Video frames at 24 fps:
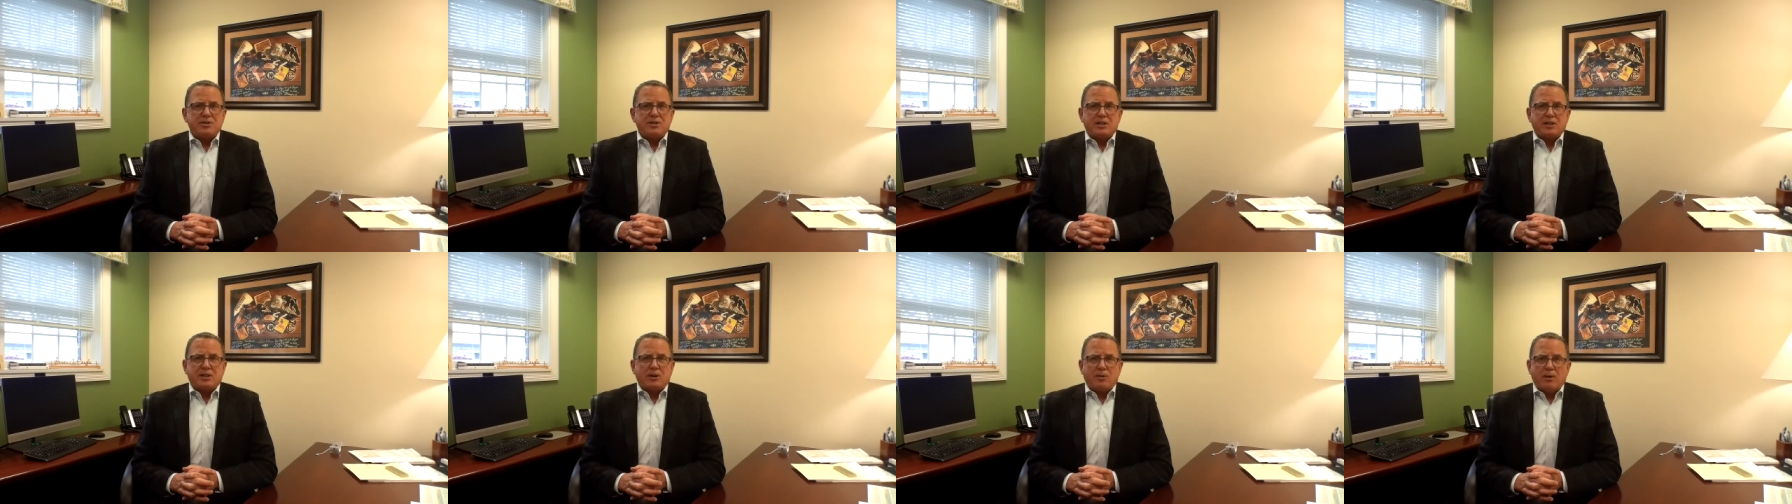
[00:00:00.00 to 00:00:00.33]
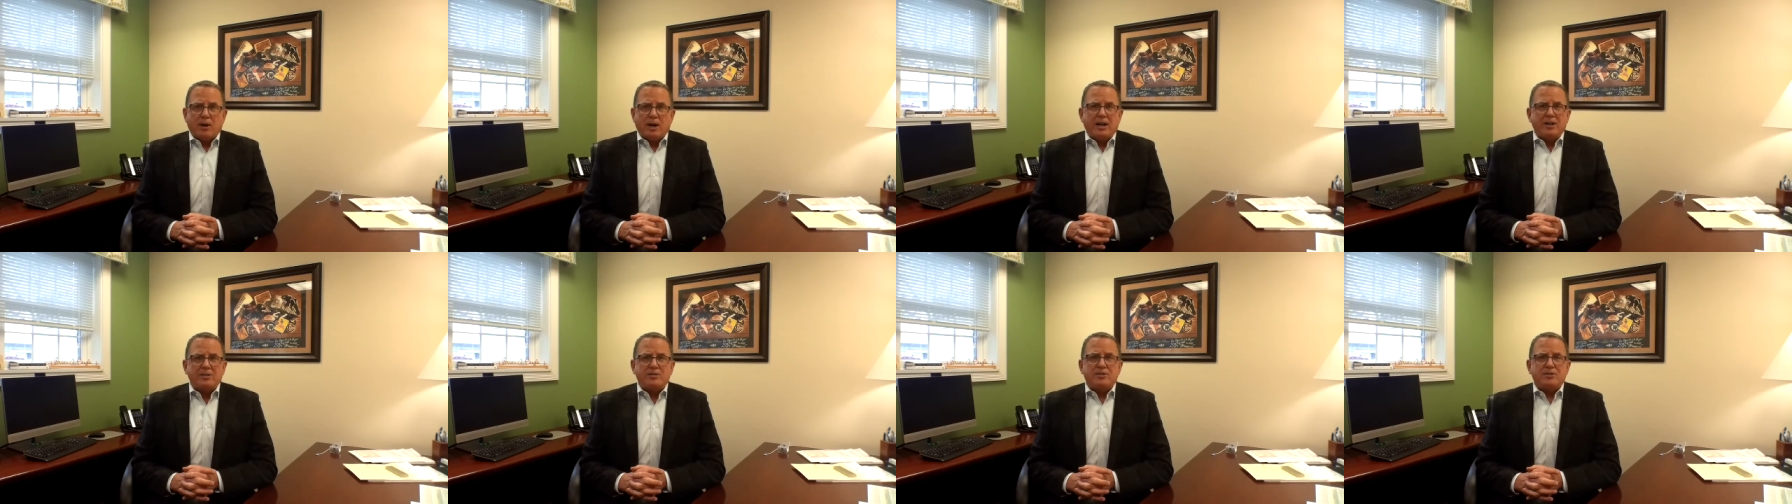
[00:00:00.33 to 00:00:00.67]
and
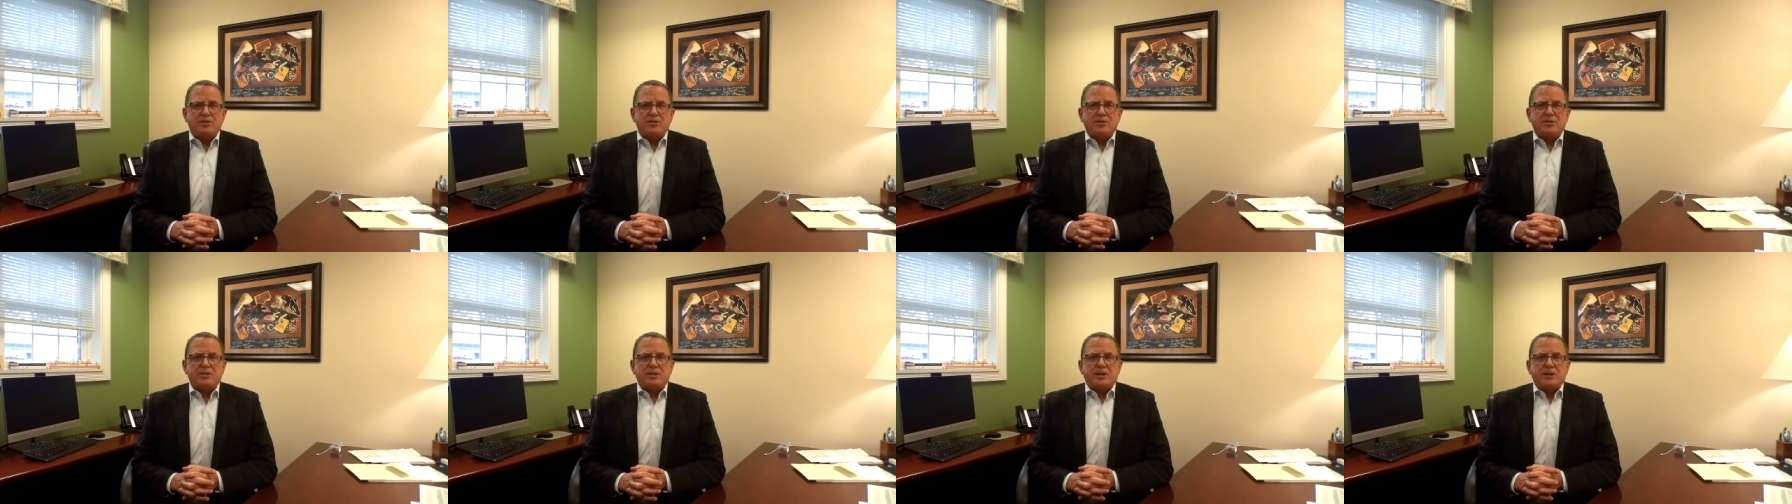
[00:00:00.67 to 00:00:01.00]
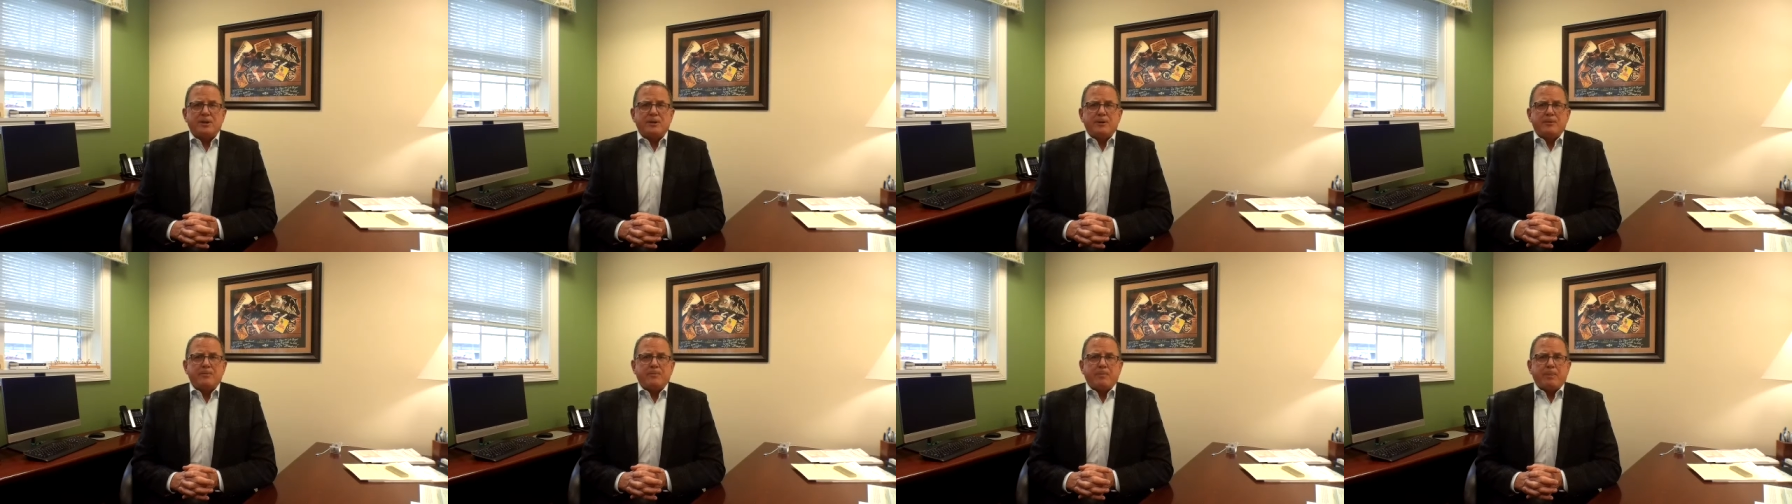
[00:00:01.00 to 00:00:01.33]
garages,
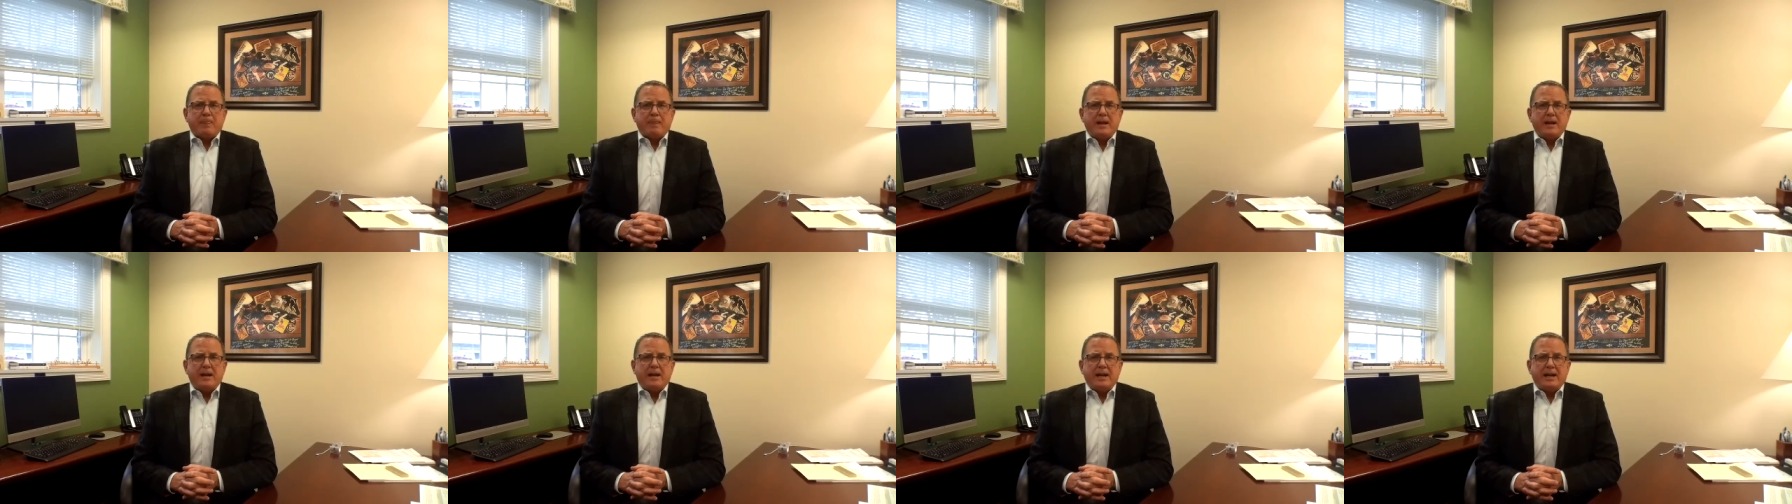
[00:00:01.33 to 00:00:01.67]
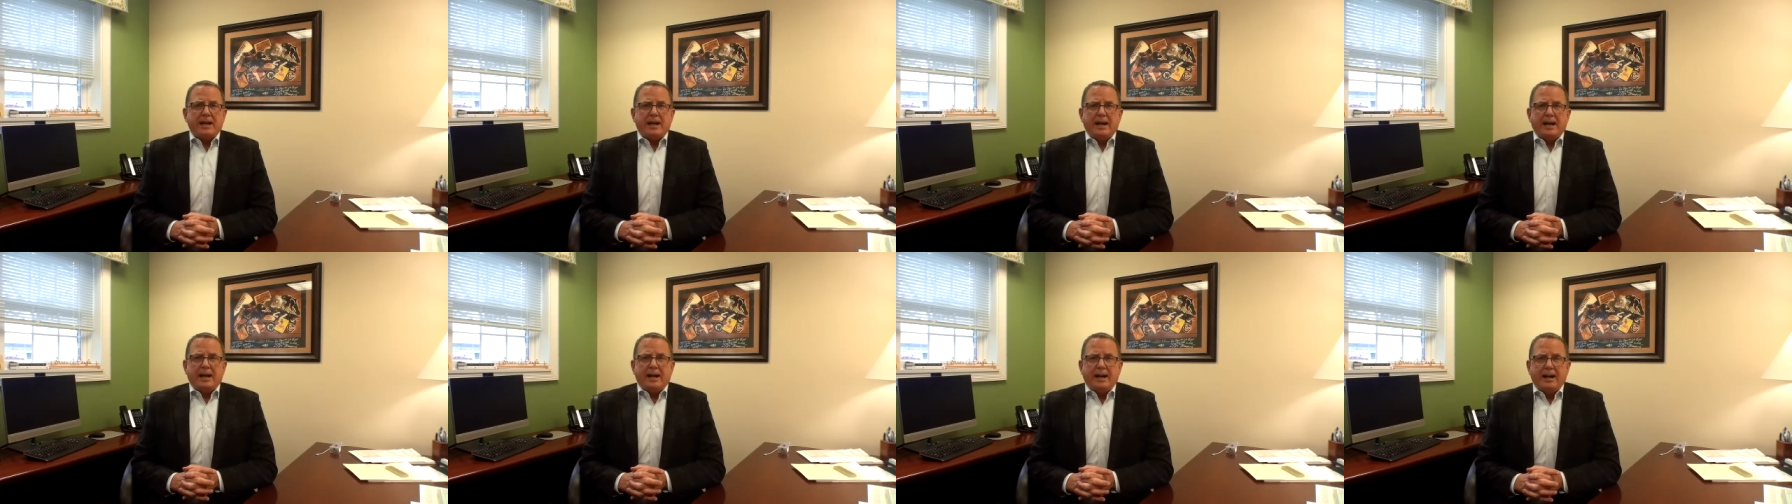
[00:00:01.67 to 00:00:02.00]

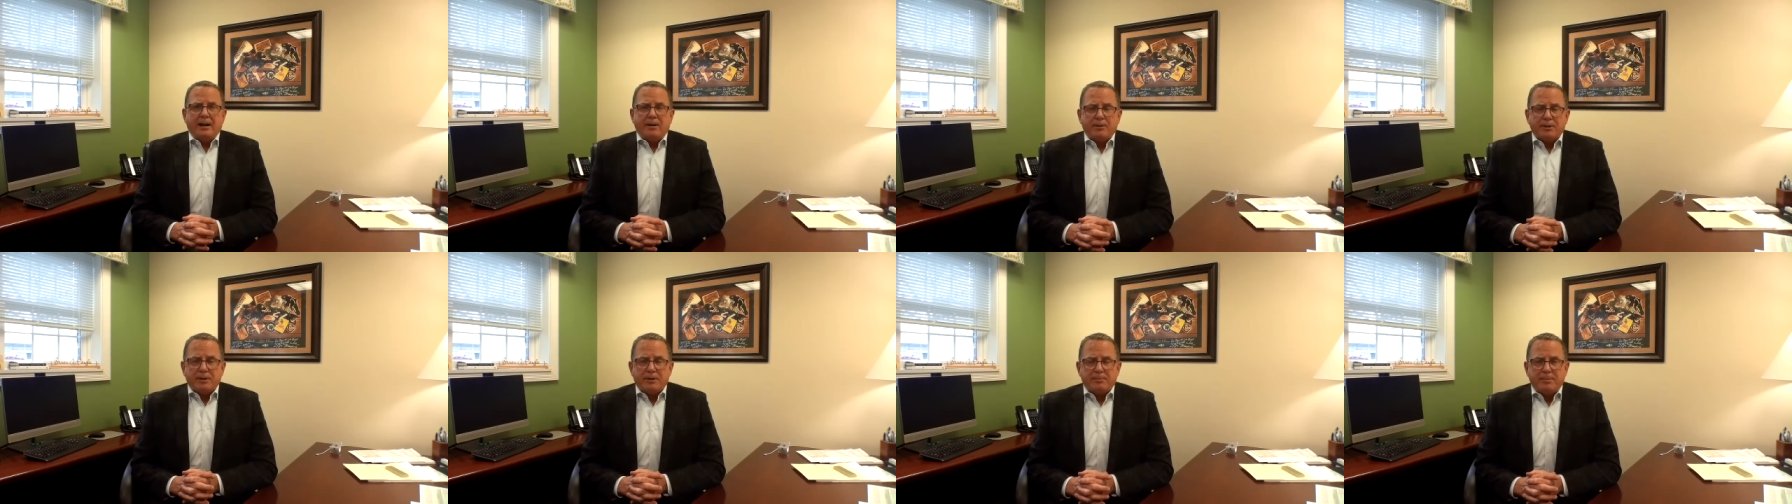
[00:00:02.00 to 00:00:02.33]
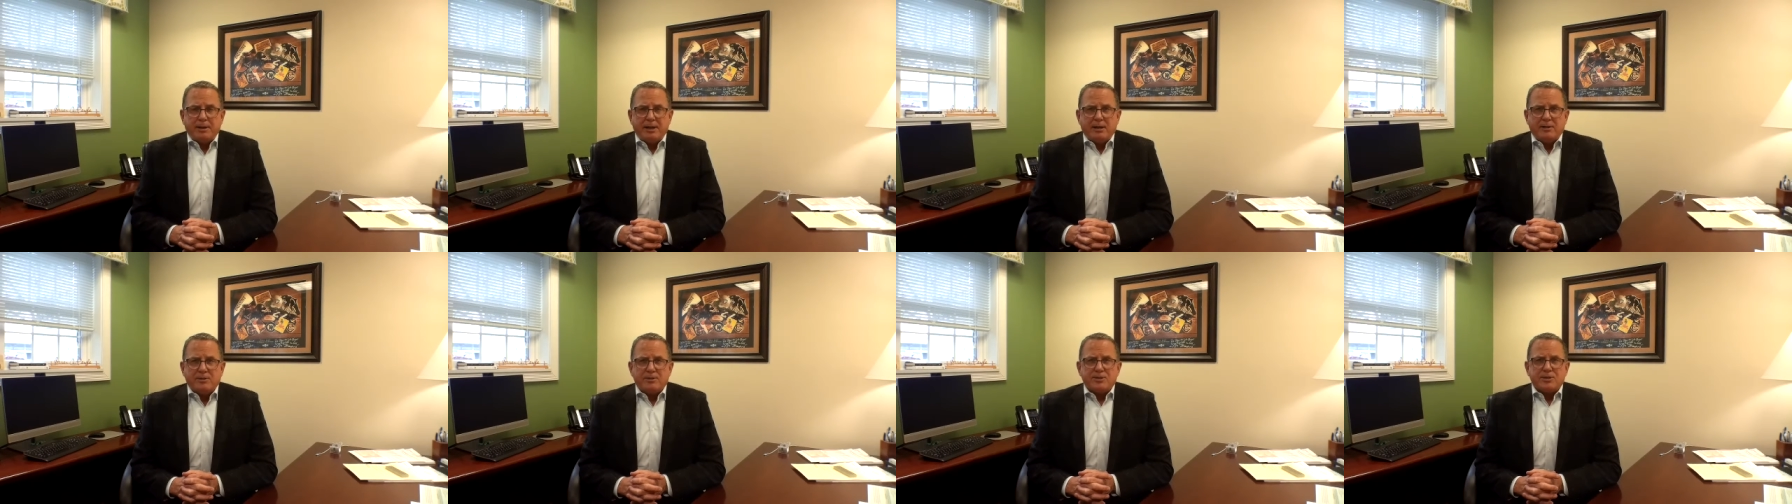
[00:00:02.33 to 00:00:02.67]
out and about.